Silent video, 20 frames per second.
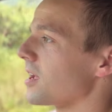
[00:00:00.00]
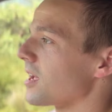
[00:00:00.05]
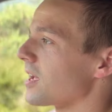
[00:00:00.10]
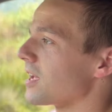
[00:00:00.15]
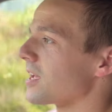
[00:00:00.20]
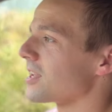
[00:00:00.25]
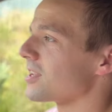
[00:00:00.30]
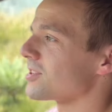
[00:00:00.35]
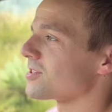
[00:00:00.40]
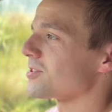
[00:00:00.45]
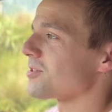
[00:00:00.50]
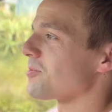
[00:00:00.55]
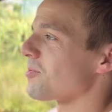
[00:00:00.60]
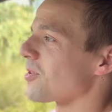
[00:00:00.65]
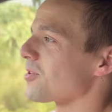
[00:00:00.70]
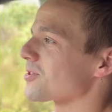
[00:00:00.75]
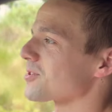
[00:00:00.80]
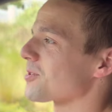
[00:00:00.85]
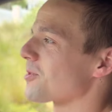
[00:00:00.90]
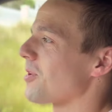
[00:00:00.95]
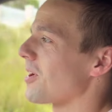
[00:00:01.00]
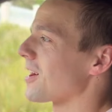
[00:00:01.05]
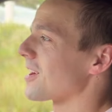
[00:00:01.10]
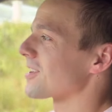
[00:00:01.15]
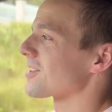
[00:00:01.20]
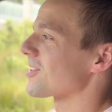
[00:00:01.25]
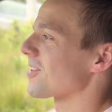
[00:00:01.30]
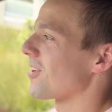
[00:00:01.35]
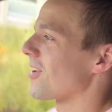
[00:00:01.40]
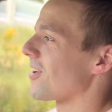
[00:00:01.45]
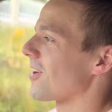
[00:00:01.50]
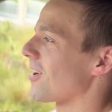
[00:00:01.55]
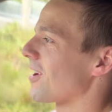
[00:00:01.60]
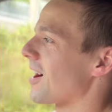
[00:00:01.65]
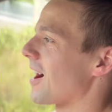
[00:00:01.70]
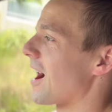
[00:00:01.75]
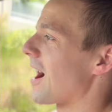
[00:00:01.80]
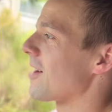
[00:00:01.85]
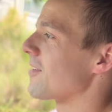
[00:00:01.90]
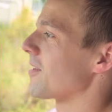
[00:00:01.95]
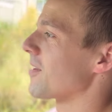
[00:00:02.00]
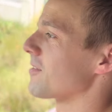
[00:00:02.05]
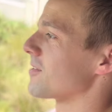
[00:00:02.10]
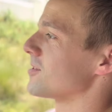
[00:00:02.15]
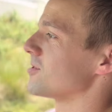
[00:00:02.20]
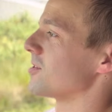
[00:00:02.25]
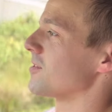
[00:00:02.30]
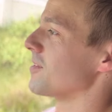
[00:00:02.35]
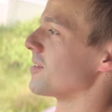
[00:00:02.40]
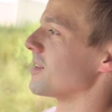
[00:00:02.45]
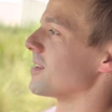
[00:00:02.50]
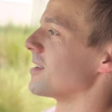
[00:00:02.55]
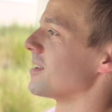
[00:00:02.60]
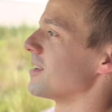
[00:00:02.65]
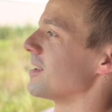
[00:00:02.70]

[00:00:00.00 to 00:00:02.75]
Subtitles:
it is the most quiet car I've ever driven.